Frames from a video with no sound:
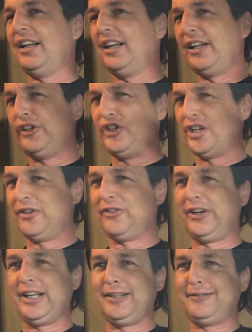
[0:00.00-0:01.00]
and
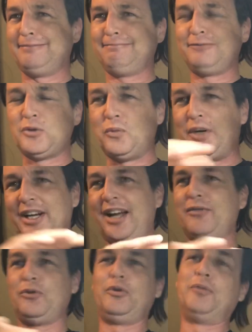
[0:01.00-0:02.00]
generate
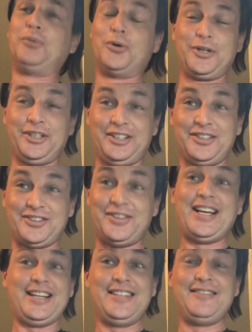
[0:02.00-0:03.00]
whatever report it is
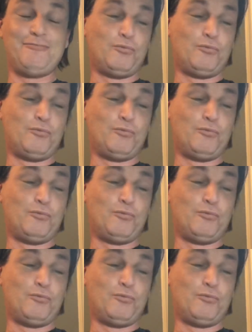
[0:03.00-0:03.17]
they